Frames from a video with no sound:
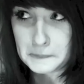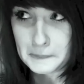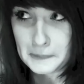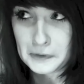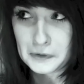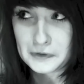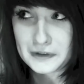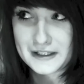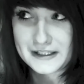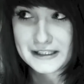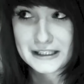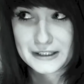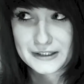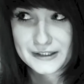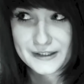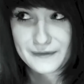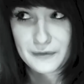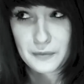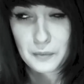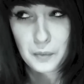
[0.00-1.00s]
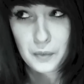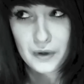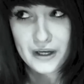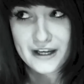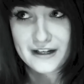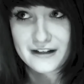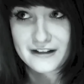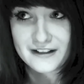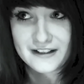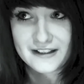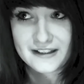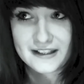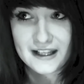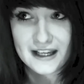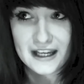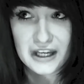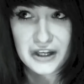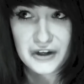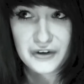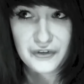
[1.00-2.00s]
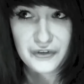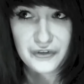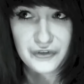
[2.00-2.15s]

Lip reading: Oh my god, that sounds even weirder to say.